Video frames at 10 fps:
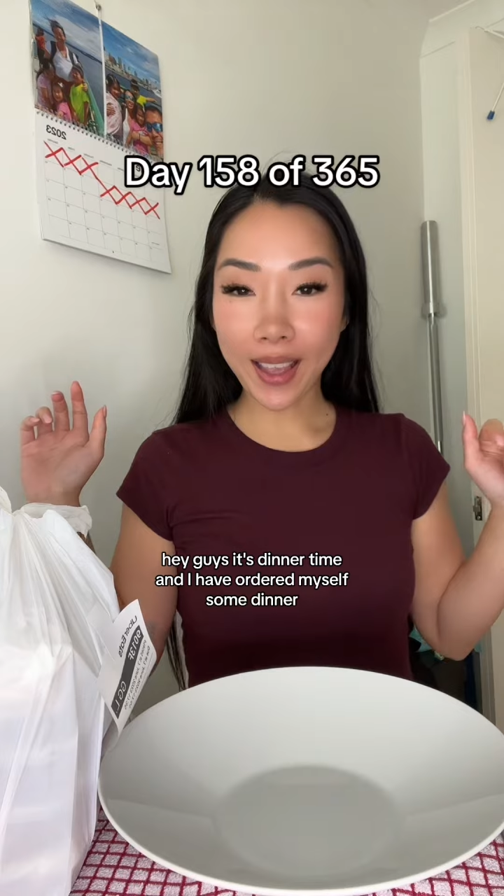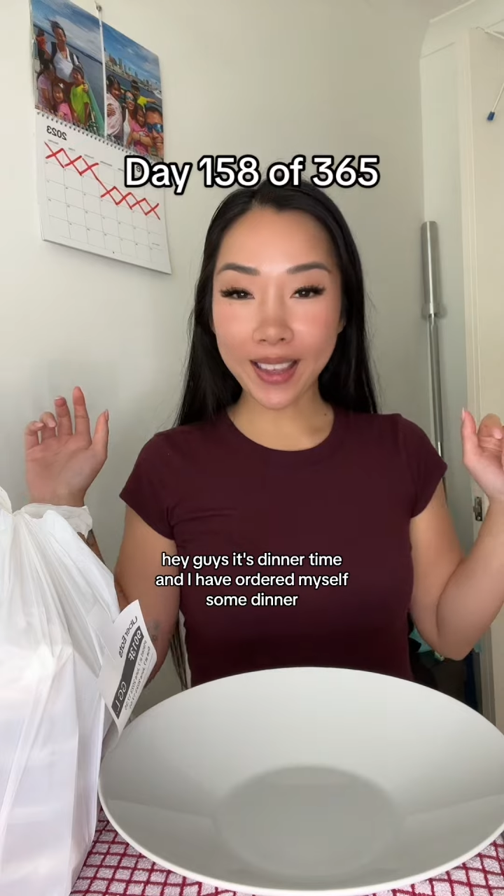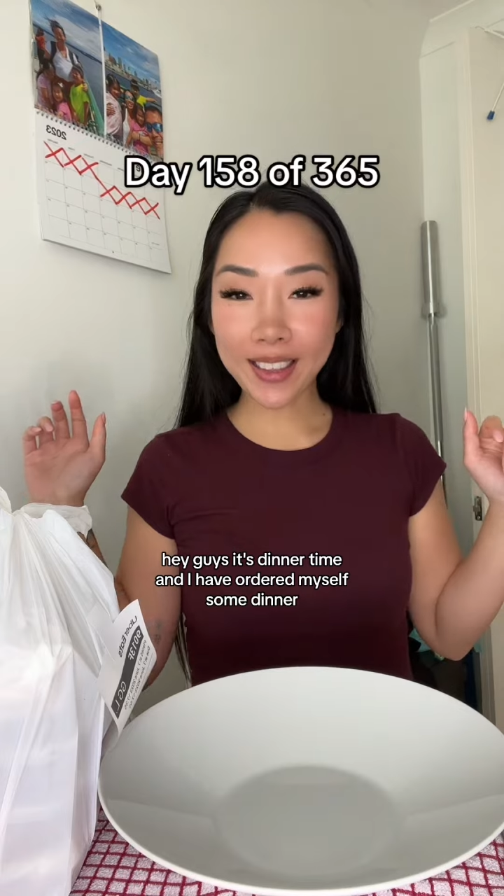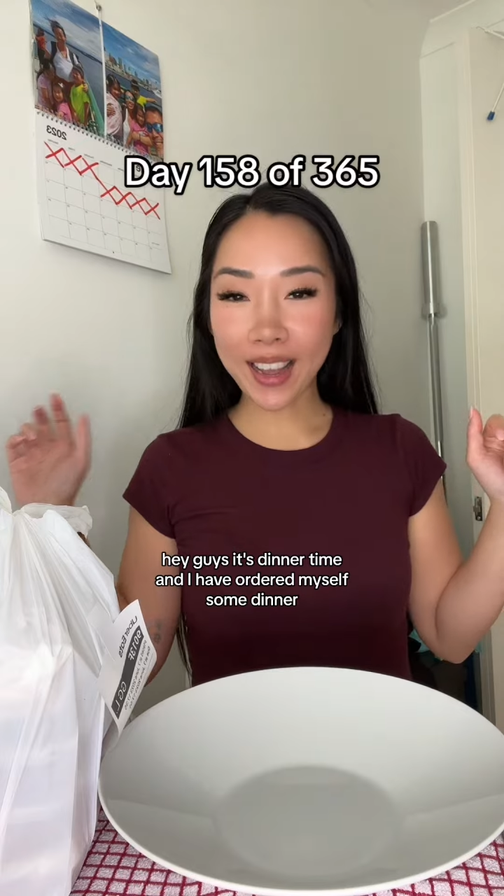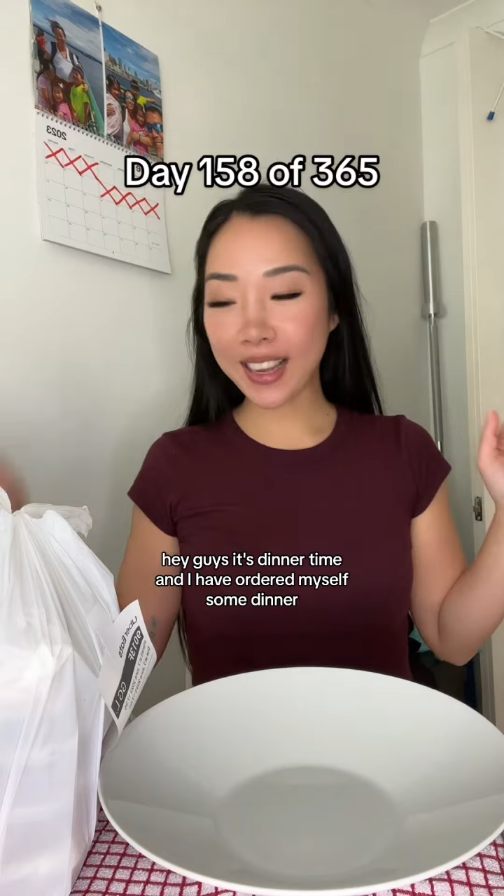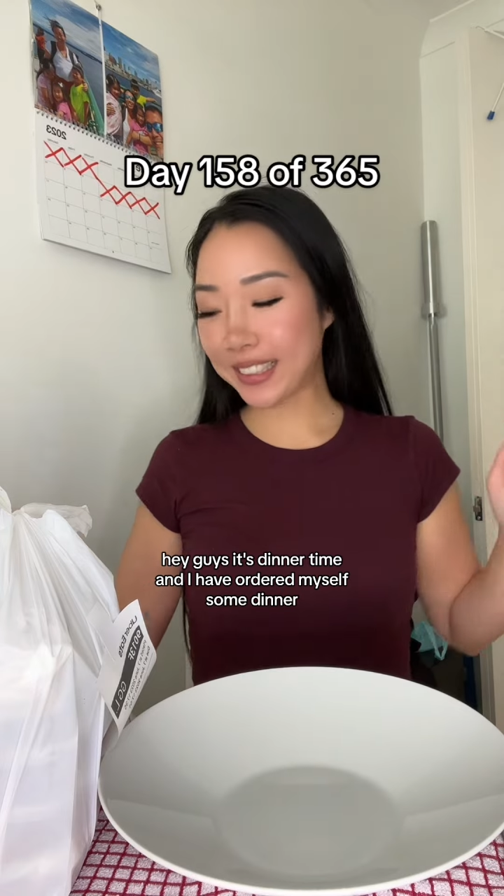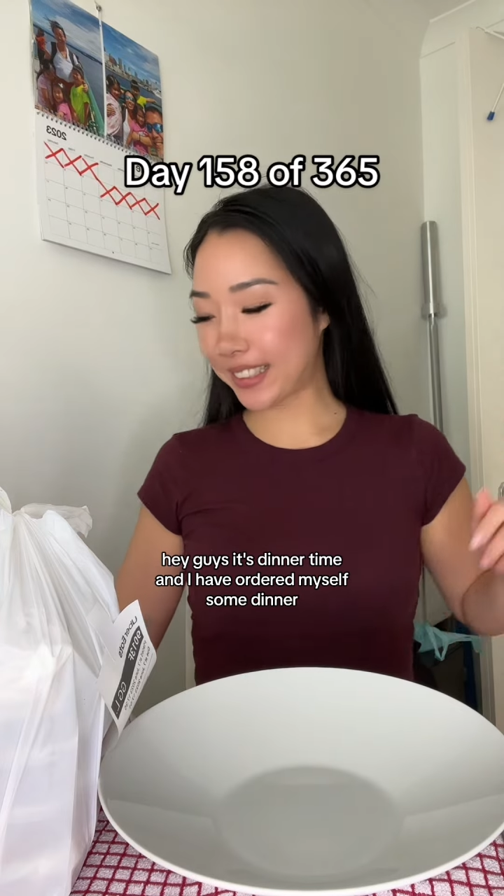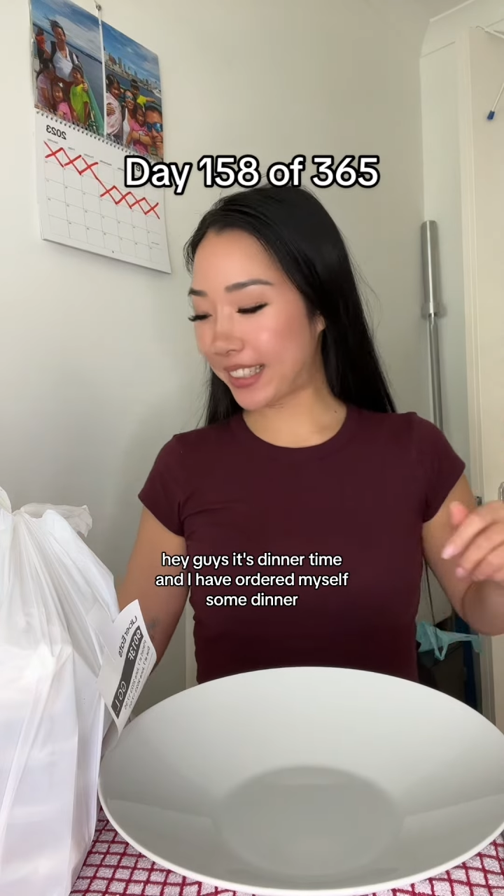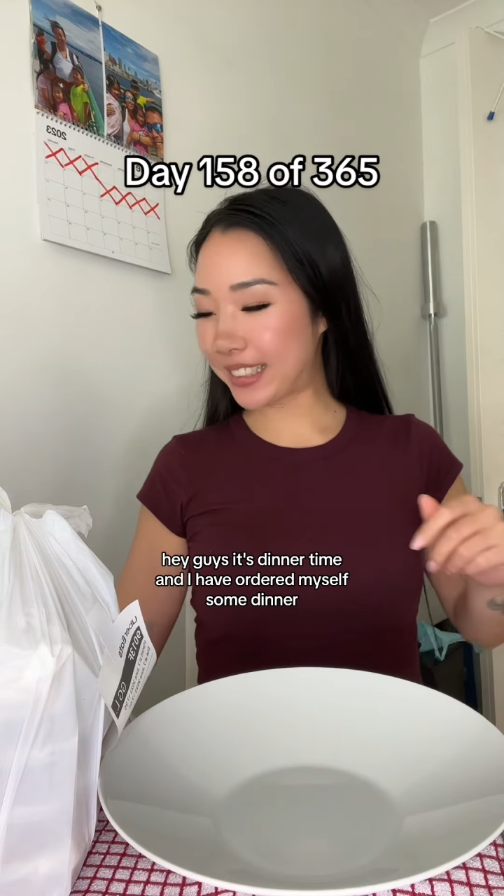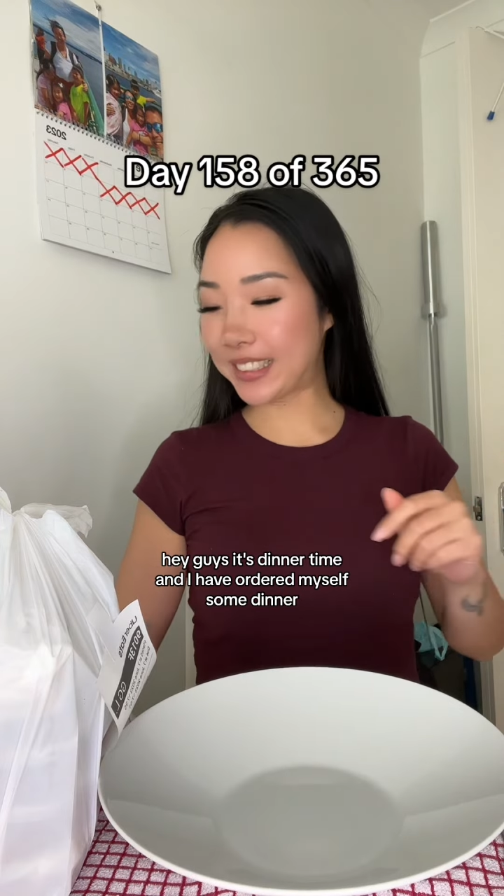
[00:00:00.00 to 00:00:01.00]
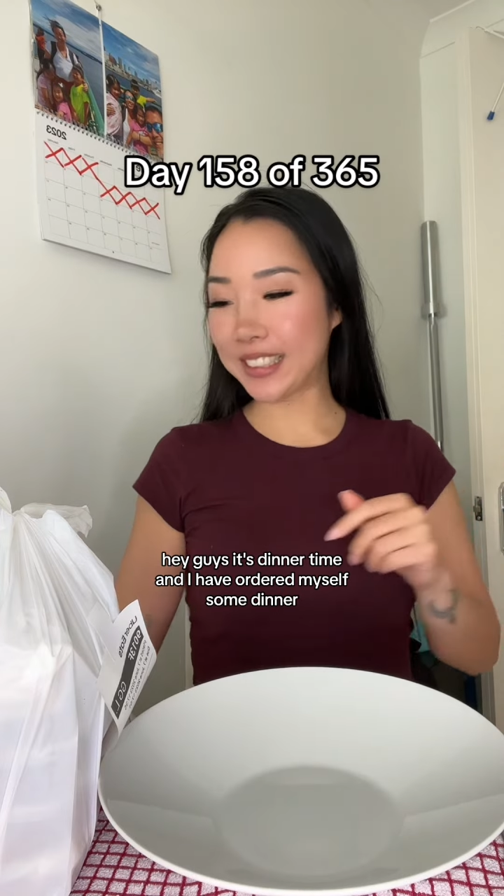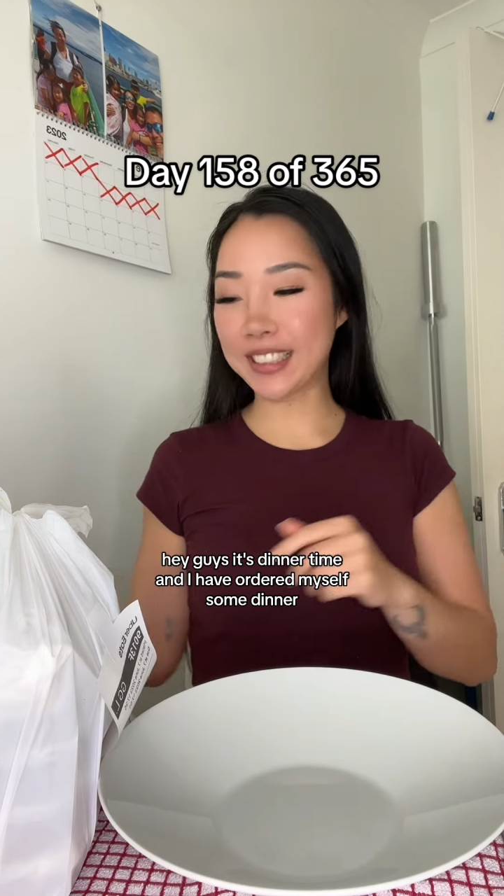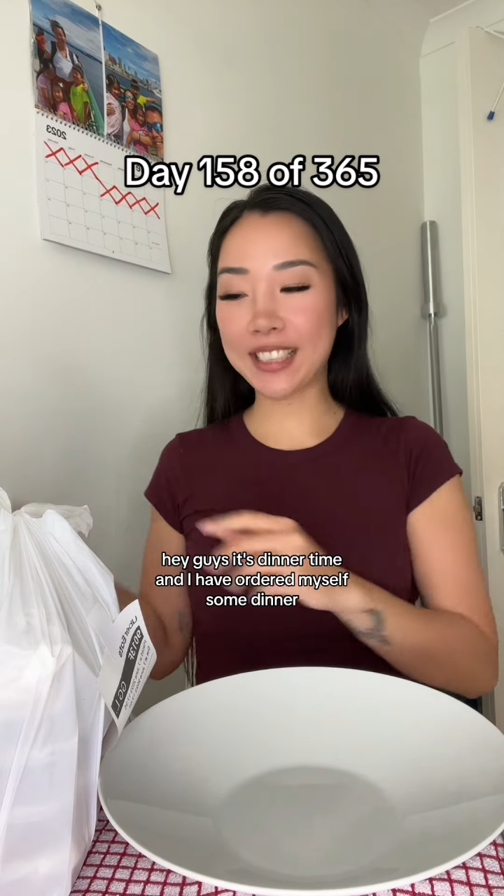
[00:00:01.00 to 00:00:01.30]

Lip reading: Hey guys, it's dinner